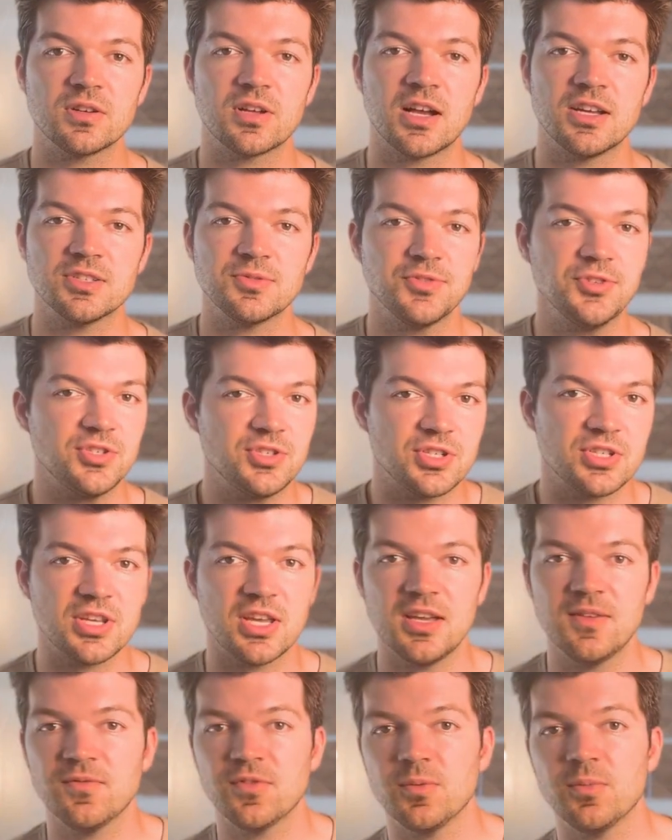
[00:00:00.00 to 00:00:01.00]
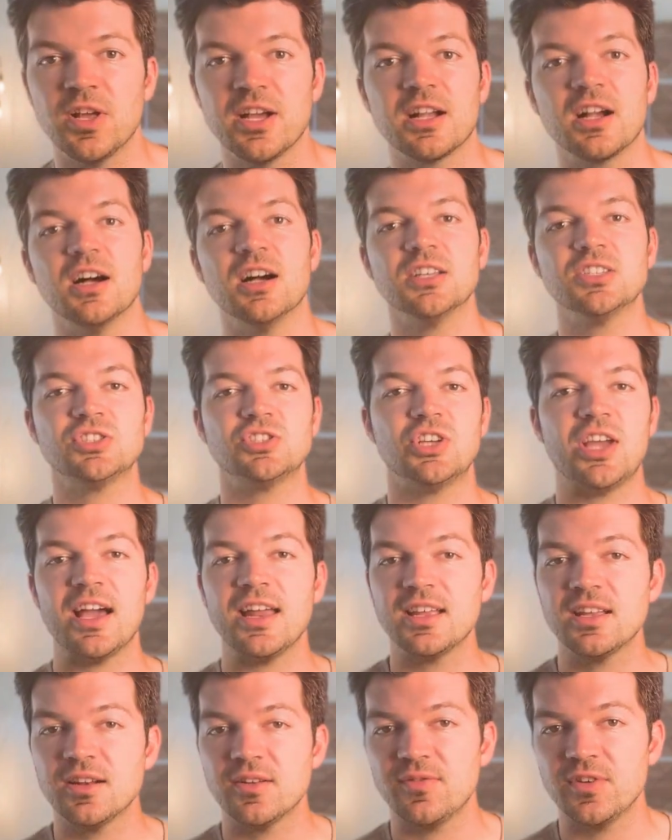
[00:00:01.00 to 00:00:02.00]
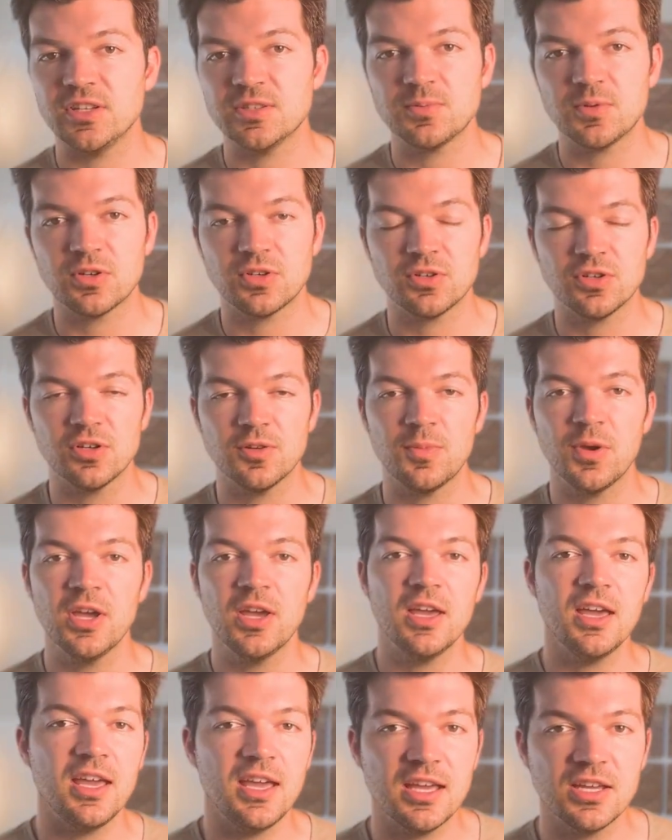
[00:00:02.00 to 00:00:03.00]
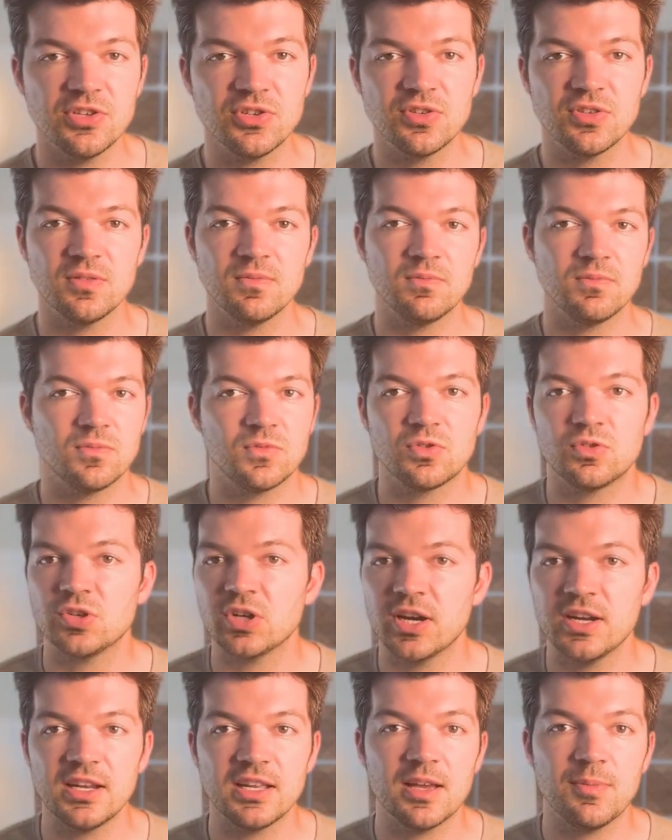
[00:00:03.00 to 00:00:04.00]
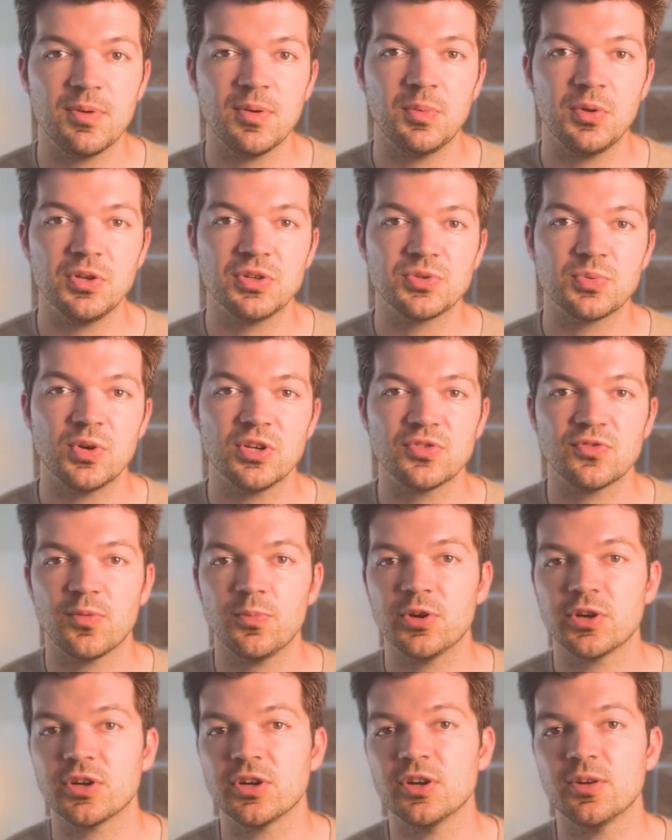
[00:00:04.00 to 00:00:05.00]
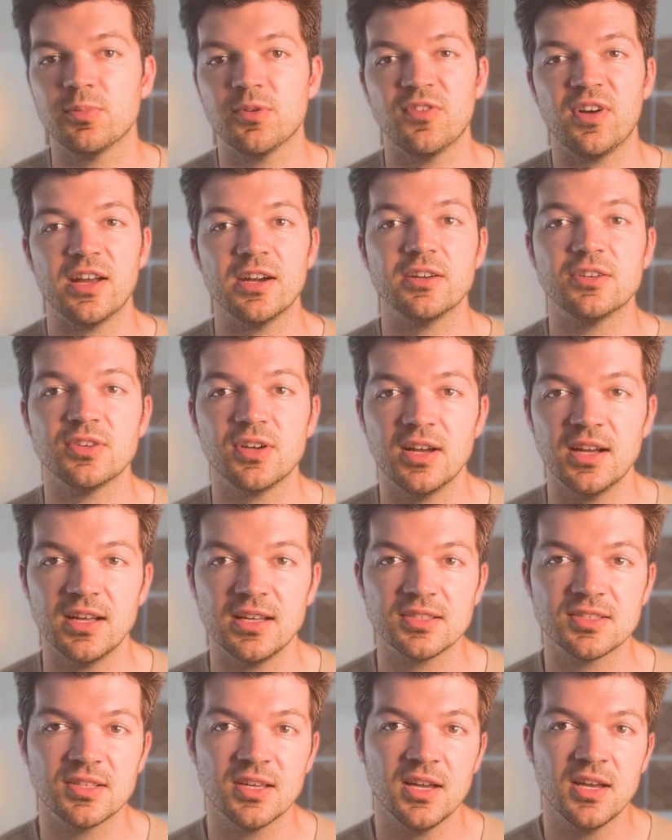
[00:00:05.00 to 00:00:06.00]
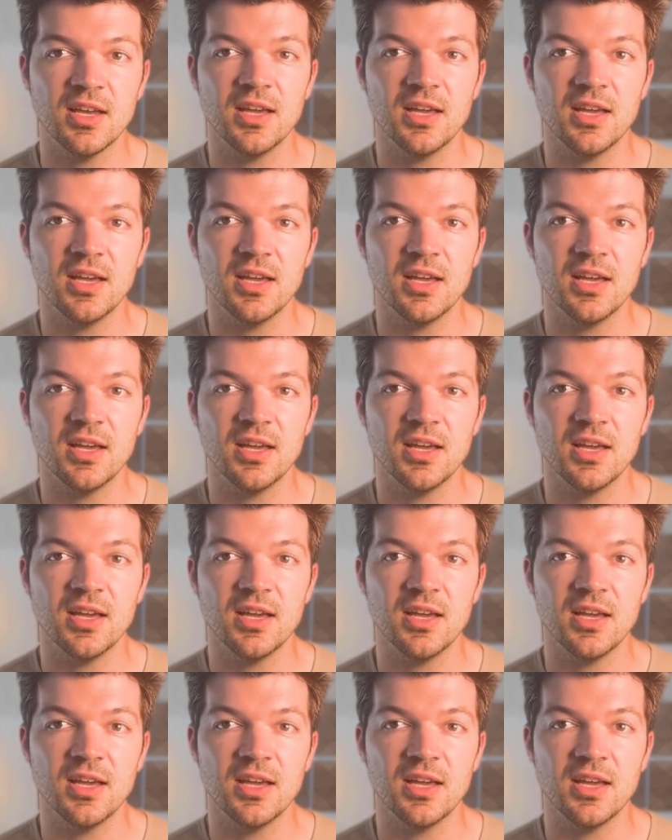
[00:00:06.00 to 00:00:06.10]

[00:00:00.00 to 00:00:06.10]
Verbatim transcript: customers just came from like us chatting in a Facebook group and trying to get people to switch from their current provider to us.